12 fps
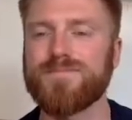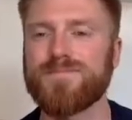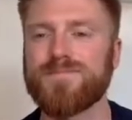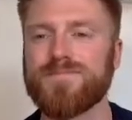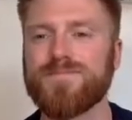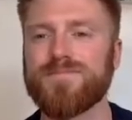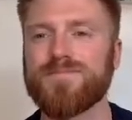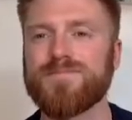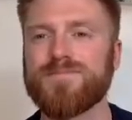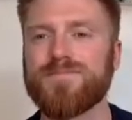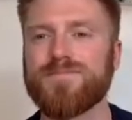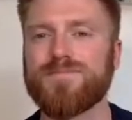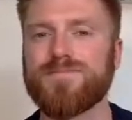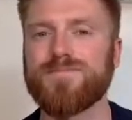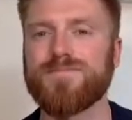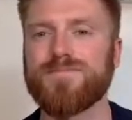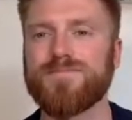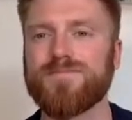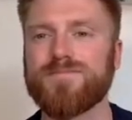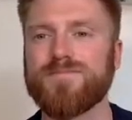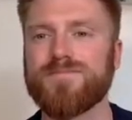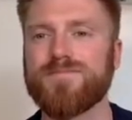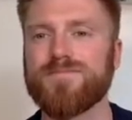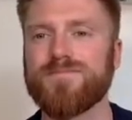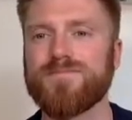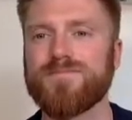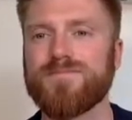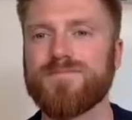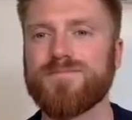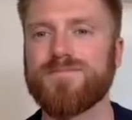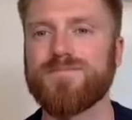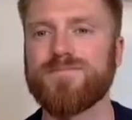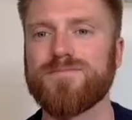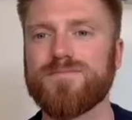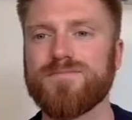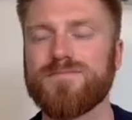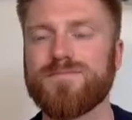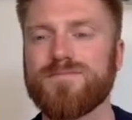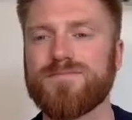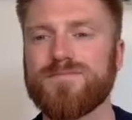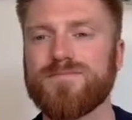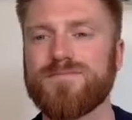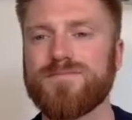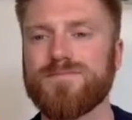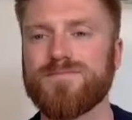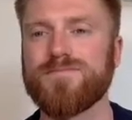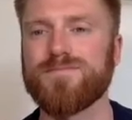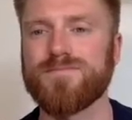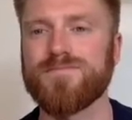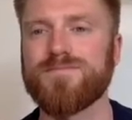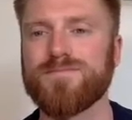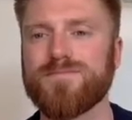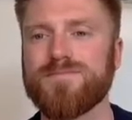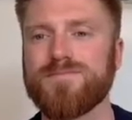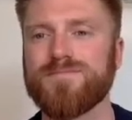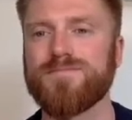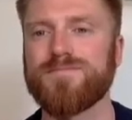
The person shown says nothing.